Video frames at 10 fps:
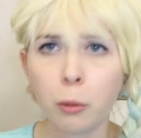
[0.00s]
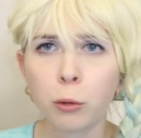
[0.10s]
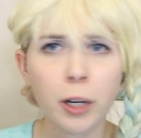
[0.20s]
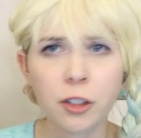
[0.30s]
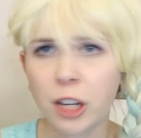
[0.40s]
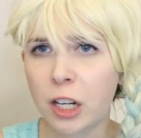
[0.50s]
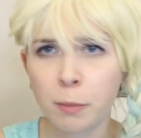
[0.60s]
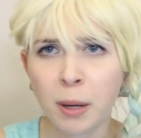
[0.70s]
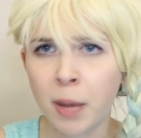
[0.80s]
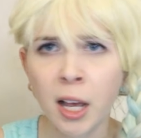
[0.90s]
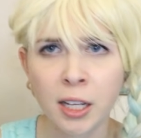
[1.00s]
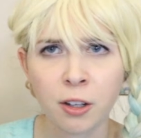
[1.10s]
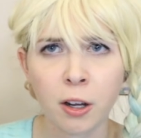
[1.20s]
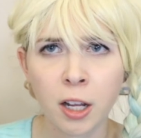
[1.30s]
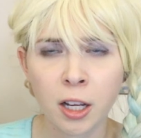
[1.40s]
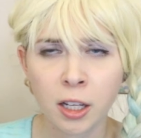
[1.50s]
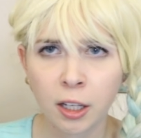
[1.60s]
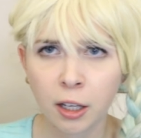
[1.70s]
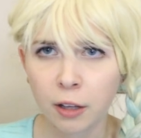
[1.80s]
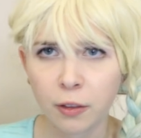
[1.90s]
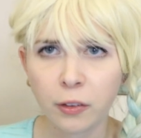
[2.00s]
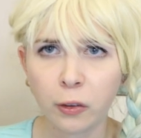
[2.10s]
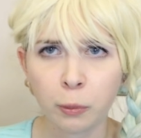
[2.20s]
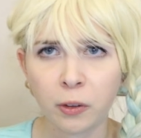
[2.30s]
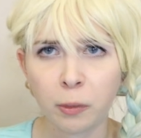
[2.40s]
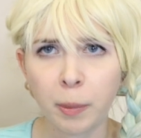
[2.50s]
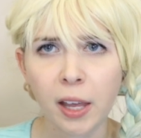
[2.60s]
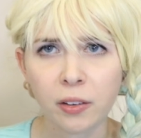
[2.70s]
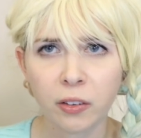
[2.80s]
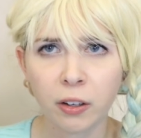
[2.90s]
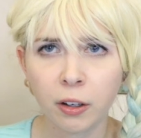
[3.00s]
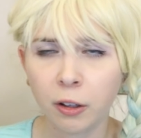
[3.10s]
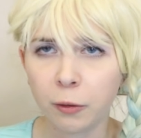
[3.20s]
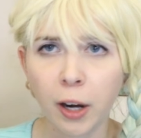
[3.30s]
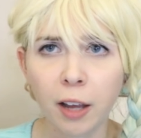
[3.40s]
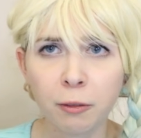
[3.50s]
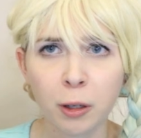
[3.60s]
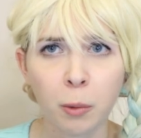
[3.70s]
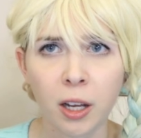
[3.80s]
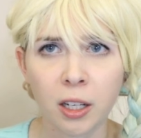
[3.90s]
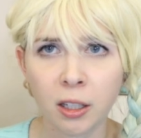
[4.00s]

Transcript: Don't try to change my mind, Anna. This is what's best for everyone.